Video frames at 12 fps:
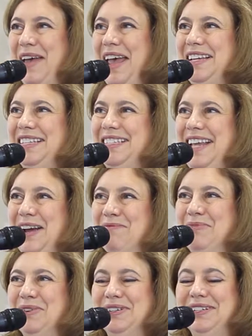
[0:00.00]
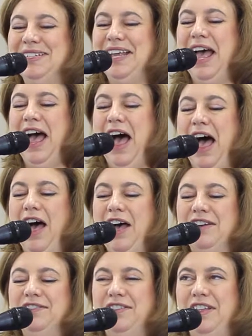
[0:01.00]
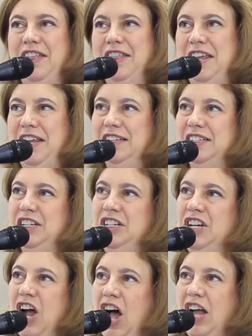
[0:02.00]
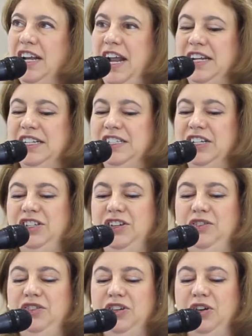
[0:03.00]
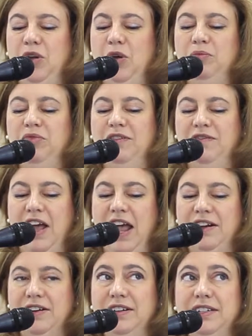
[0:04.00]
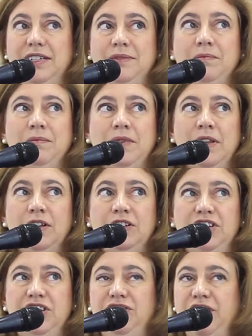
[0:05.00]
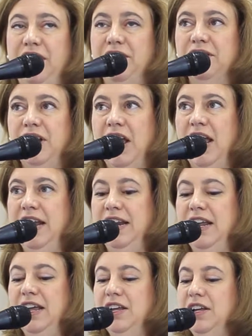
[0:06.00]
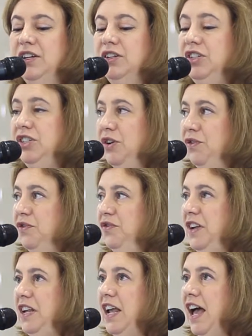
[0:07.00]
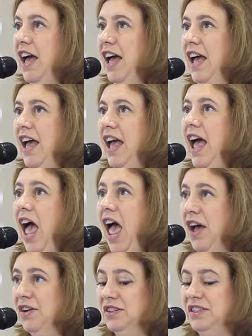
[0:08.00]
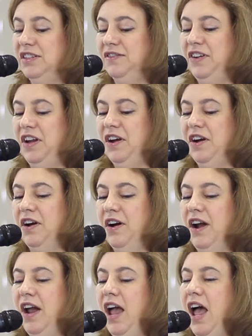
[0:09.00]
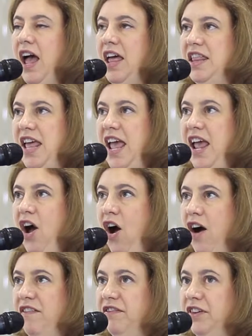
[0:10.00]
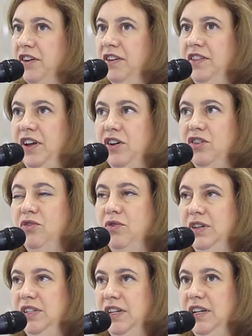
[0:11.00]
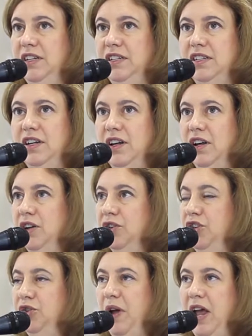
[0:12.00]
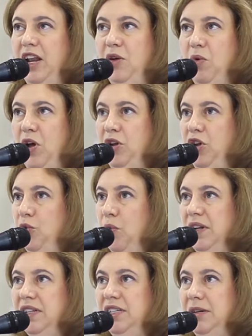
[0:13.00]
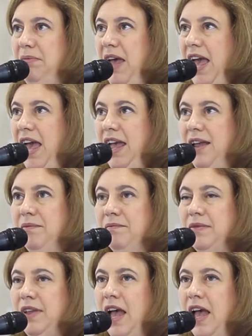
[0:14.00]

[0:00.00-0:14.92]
examples of these non-institutional providers. Straighterline, Sophia, Elsevier, they offer their courses to anyone who wants to pay,